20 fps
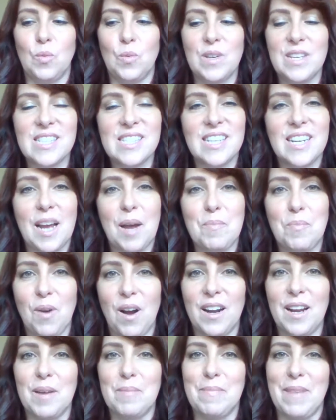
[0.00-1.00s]
reason I
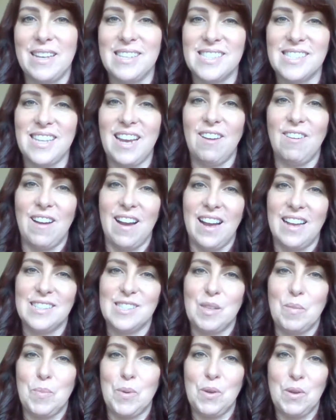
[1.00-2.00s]
brought up mascara as
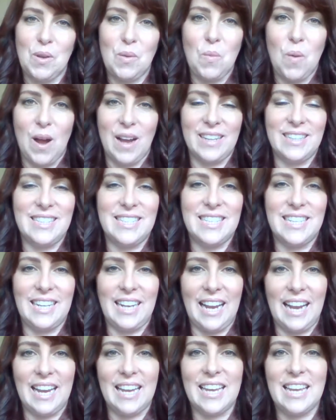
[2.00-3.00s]
the beauty whine
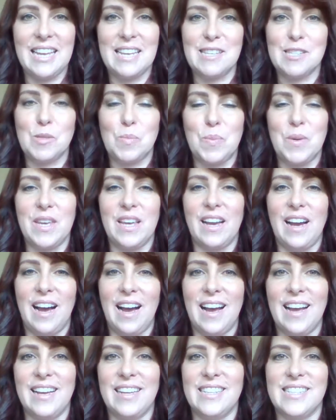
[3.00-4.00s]
today is
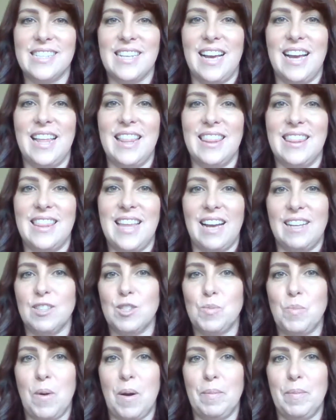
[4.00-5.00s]
because
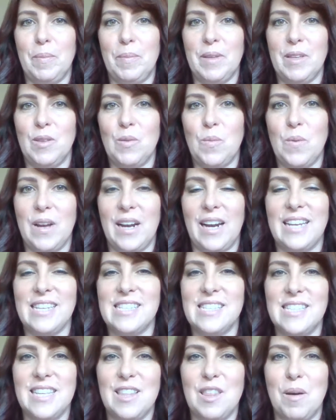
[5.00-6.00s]
that's probably the one I
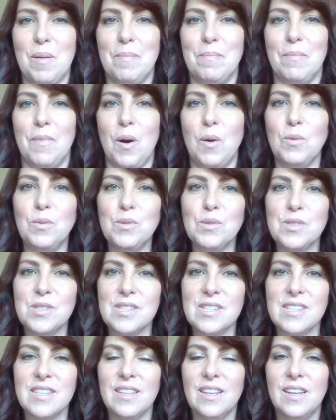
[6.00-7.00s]
see the
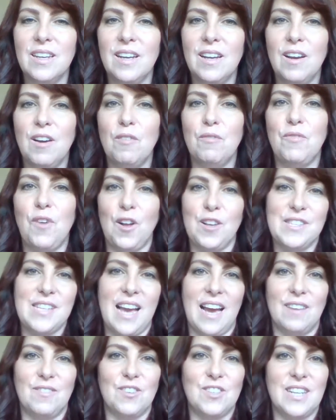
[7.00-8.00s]
most false
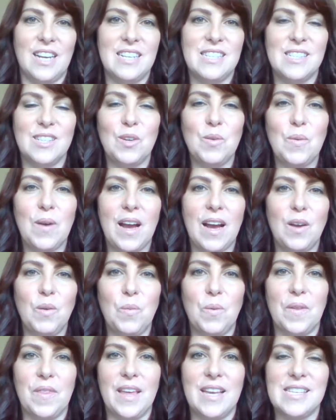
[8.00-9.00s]
advertising around,
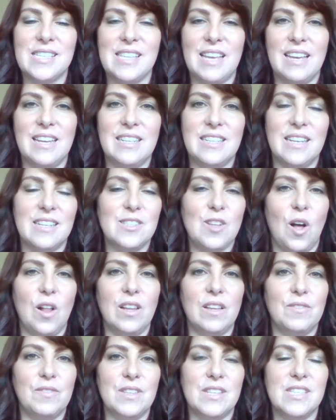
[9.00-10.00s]
where they say it does all
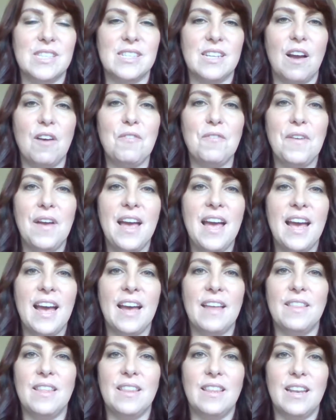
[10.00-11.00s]
of this stuff.
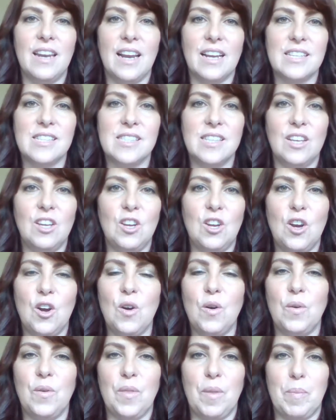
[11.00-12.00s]
And then the next thing you
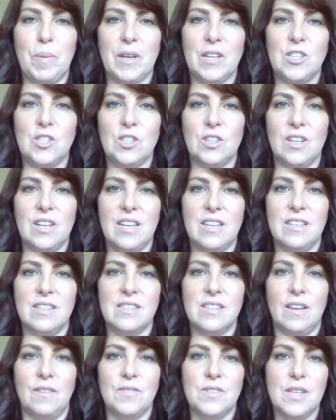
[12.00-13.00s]
know, the picture
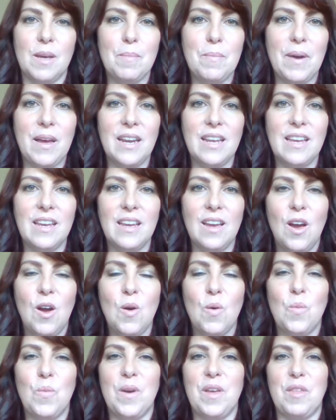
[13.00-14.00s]
is of somebody
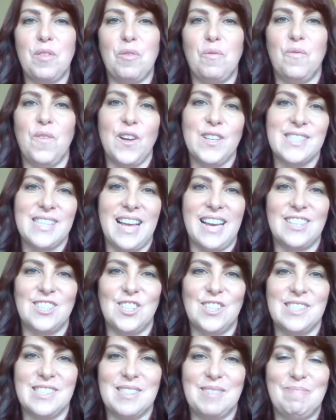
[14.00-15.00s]
with false
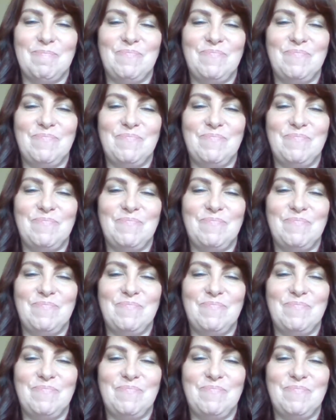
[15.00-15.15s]
lashes.